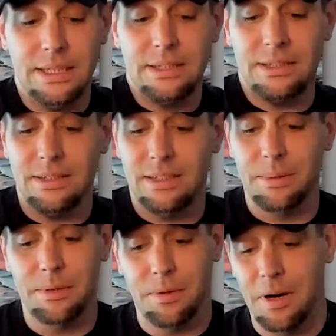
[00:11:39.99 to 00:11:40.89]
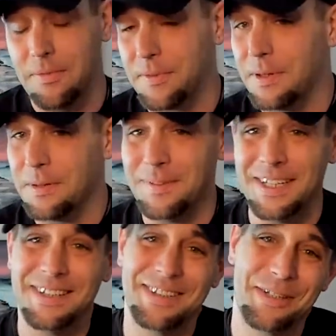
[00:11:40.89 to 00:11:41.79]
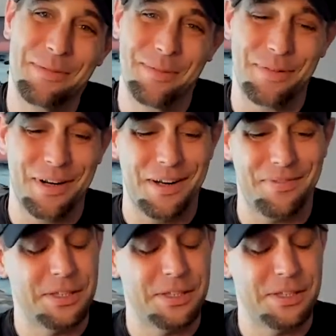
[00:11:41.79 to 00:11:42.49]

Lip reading: It's a little bit rough though, man. A little bit rough.